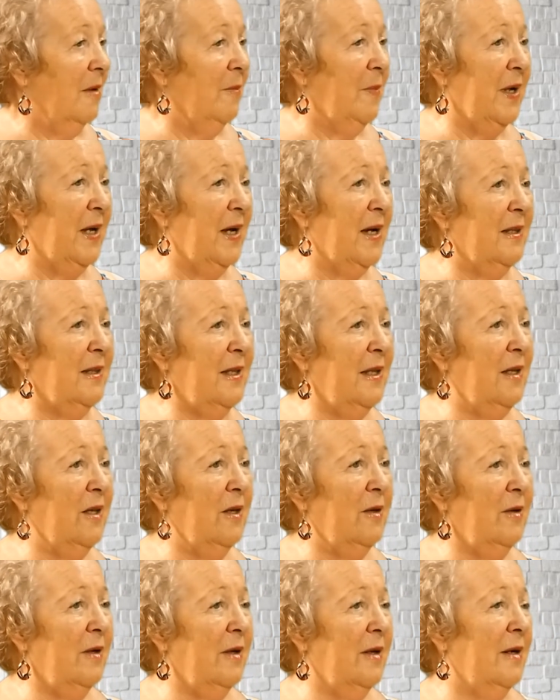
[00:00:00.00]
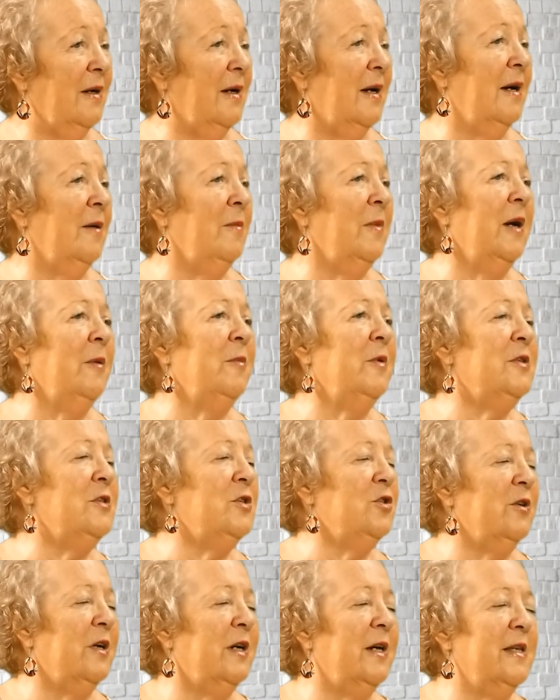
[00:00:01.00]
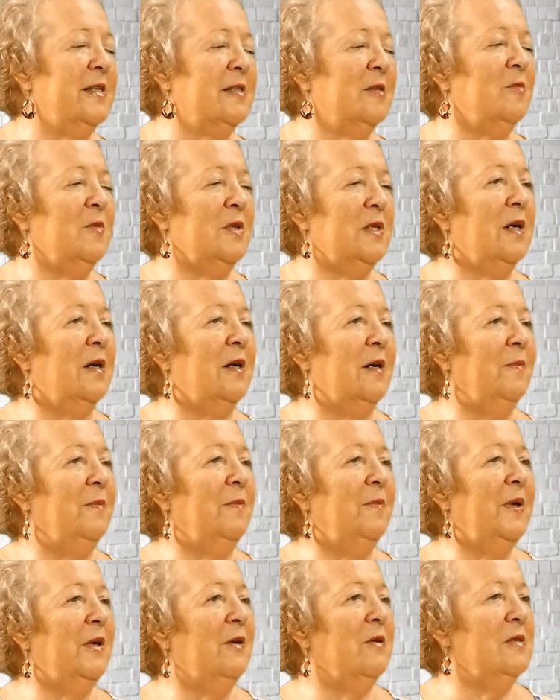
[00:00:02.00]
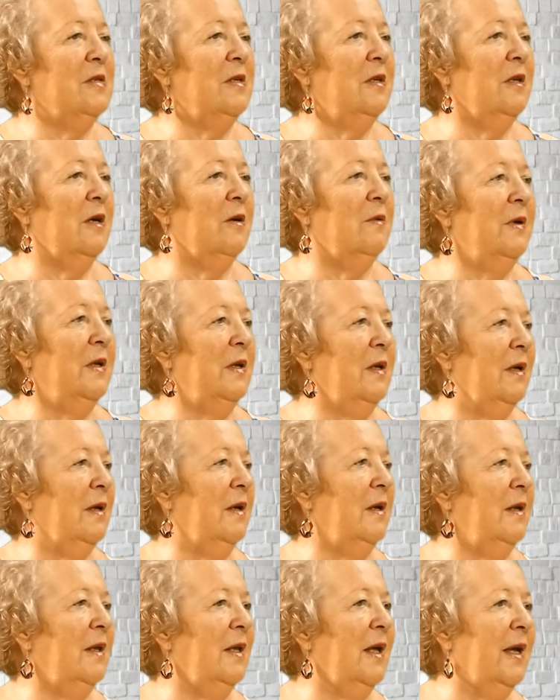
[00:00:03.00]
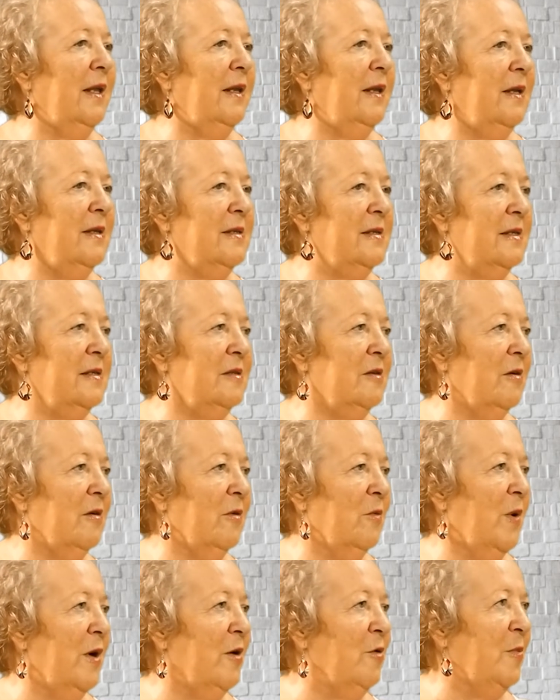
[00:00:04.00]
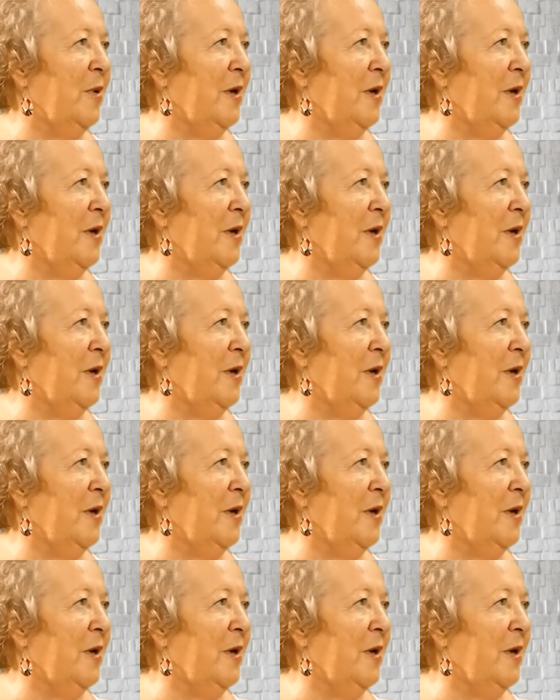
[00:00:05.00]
But I think I must try it sometime because, you know, he's not a well